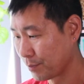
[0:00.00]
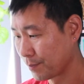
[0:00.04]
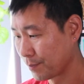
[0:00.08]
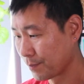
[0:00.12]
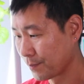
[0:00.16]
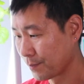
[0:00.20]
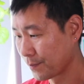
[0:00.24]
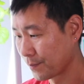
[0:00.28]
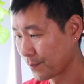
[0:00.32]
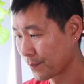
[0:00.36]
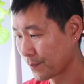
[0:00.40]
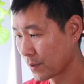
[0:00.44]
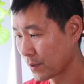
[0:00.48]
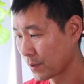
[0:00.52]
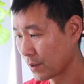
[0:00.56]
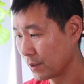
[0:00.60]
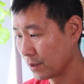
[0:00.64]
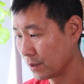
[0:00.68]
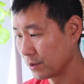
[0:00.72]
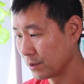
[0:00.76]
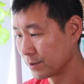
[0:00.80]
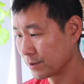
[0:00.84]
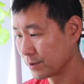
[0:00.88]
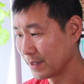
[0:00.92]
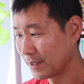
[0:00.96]
just make sure
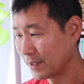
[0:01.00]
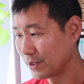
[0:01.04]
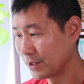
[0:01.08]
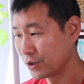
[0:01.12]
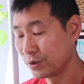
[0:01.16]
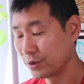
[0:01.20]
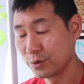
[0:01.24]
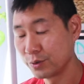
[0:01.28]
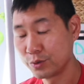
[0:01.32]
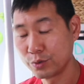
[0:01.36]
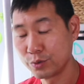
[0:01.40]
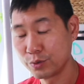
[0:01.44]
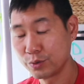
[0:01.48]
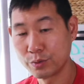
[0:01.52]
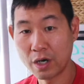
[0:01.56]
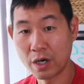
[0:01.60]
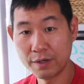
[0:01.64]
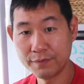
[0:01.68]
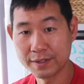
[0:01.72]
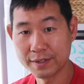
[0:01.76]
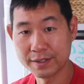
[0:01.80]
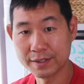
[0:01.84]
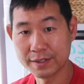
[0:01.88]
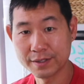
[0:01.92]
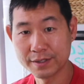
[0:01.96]
you harvest so
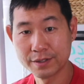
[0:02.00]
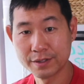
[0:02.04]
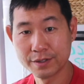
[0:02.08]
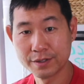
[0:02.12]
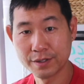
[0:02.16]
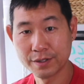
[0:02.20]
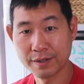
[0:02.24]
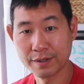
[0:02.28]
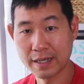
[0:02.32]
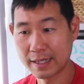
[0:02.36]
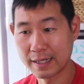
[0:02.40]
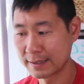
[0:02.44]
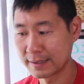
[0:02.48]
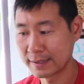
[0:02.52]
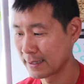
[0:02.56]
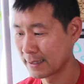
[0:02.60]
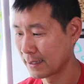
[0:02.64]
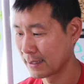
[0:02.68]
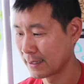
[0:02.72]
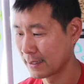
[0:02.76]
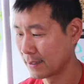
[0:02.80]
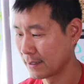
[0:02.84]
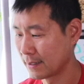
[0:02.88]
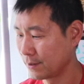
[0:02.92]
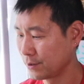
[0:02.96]
that you
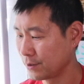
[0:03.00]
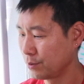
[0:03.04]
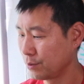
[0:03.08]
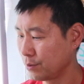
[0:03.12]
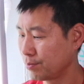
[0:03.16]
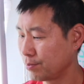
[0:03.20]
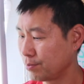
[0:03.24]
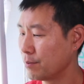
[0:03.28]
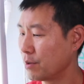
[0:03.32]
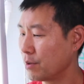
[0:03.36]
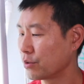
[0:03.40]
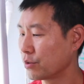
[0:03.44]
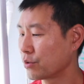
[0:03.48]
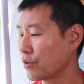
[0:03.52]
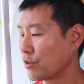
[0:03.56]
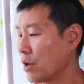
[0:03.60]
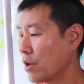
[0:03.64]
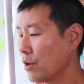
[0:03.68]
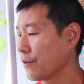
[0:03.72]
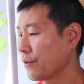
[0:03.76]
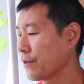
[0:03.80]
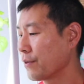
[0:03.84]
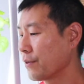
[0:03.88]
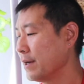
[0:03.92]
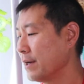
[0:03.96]
promote growth.
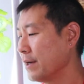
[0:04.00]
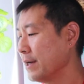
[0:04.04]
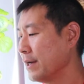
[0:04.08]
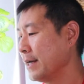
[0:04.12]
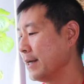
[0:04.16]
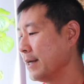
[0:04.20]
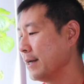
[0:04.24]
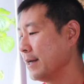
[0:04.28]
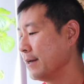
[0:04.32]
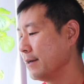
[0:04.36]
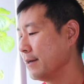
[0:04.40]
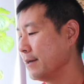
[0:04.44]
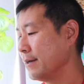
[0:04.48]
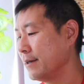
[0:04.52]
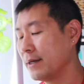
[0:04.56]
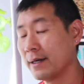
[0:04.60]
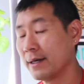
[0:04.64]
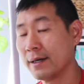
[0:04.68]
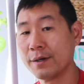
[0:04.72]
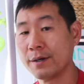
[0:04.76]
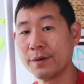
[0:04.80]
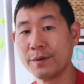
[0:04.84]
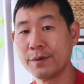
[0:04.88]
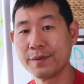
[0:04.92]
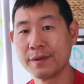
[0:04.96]
Now, the
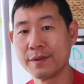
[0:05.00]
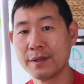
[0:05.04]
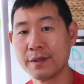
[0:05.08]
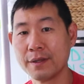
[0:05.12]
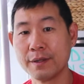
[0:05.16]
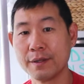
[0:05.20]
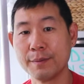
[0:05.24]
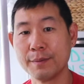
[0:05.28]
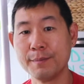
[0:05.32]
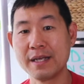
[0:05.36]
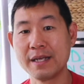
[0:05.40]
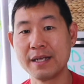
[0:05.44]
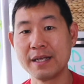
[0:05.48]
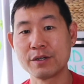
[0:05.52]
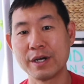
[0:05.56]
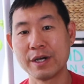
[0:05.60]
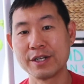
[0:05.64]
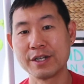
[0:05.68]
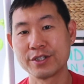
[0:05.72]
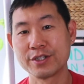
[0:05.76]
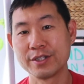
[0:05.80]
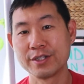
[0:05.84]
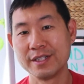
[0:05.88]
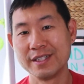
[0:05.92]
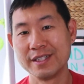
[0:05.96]
main question is
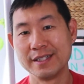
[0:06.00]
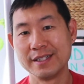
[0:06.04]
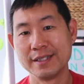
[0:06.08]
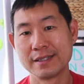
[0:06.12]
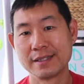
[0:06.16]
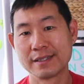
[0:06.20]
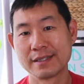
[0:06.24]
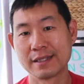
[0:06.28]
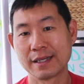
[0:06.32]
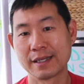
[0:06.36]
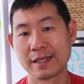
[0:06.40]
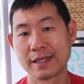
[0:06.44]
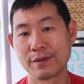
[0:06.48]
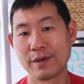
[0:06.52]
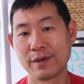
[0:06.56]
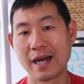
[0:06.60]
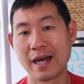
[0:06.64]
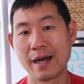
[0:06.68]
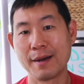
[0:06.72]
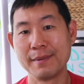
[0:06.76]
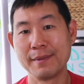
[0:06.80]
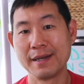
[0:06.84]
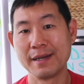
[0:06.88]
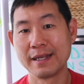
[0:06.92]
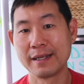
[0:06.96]
like, how many
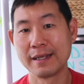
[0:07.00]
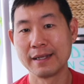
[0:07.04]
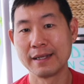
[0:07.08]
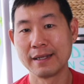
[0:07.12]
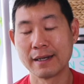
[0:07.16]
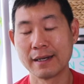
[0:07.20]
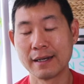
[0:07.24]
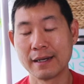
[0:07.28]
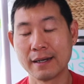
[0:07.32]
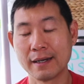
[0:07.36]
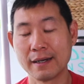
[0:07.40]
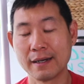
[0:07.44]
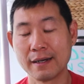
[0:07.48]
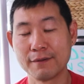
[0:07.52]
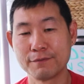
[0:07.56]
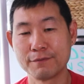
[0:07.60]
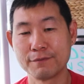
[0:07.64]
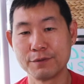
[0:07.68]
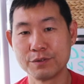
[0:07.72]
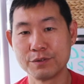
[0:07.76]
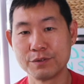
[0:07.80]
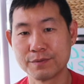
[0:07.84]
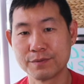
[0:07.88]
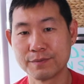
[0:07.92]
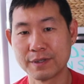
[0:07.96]
fruits and vegetables can
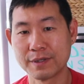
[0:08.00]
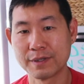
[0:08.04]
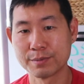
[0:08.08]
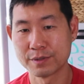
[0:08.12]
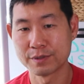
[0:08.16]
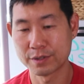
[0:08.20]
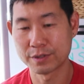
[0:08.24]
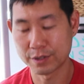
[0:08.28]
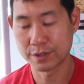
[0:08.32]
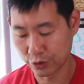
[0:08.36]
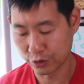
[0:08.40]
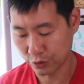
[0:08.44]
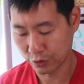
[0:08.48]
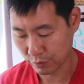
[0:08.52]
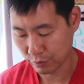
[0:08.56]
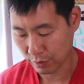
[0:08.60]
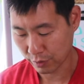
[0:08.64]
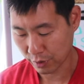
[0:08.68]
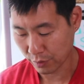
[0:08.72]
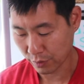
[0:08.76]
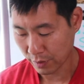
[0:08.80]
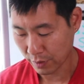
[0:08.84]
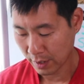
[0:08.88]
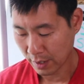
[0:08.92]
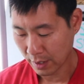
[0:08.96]
you grow? I've got a
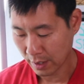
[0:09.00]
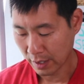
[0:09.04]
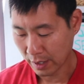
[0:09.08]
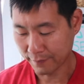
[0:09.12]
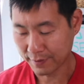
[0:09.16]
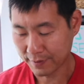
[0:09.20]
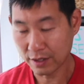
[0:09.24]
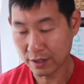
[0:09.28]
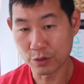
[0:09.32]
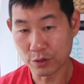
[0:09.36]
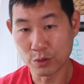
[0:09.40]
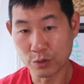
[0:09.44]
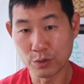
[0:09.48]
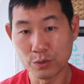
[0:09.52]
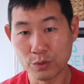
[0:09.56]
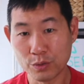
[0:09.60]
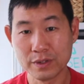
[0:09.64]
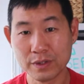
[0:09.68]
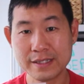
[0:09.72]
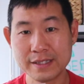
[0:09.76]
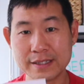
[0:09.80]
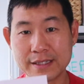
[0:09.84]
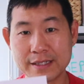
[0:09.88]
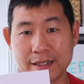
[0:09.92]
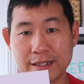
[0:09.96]
whole list here, and I
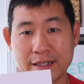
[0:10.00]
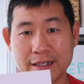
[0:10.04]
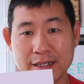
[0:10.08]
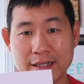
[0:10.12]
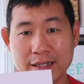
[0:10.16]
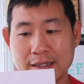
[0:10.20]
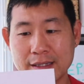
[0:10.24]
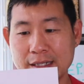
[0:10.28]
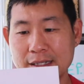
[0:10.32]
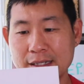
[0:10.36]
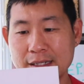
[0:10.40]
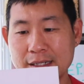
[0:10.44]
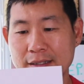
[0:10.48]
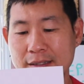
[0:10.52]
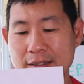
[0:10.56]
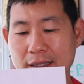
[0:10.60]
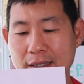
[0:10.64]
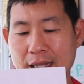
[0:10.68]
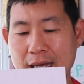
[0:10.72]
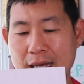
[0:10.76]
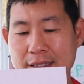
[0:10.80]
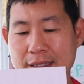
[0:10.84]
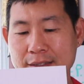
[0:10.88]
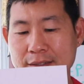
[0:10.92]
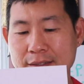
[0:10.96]
think the last number